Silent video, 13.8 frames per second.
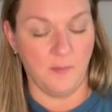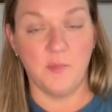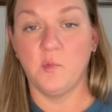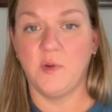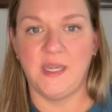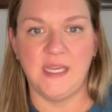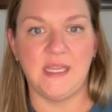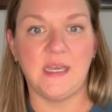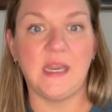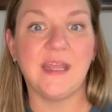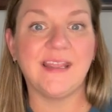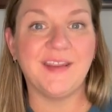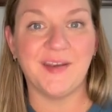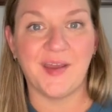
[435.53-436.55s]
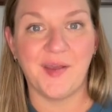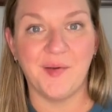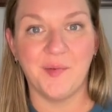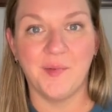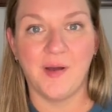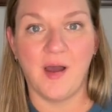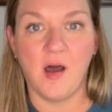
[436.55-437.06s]
We need, you
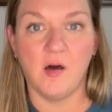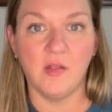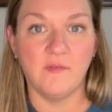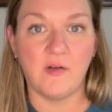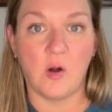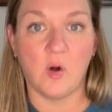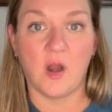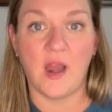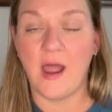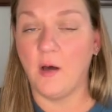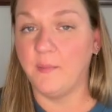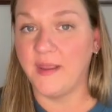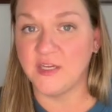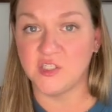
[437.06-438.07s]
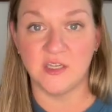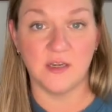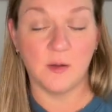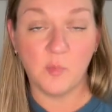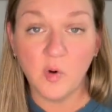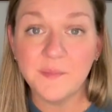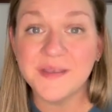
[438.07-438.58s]
know, all of our outpatient
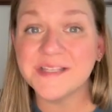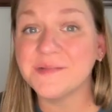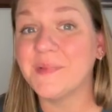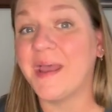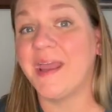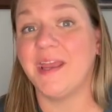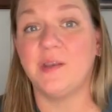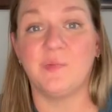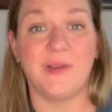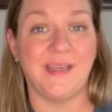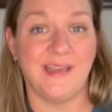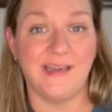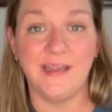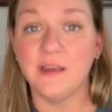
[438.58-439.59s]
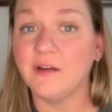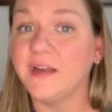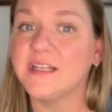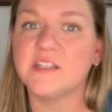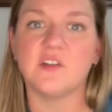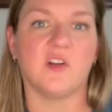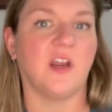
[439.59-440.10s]
appointments made. We need
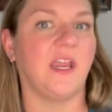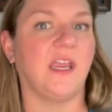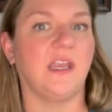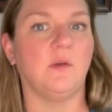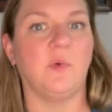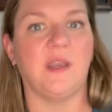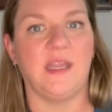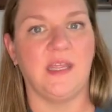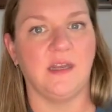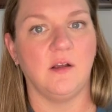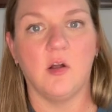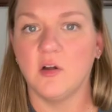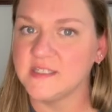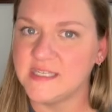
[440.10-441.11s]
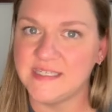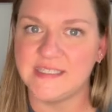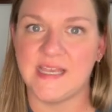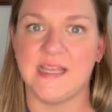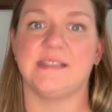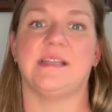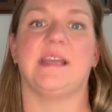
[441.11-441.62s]
hearing screen. We need car seat
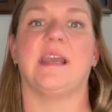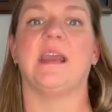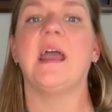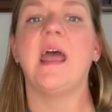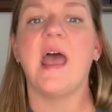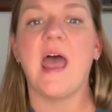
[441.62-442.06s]
testing.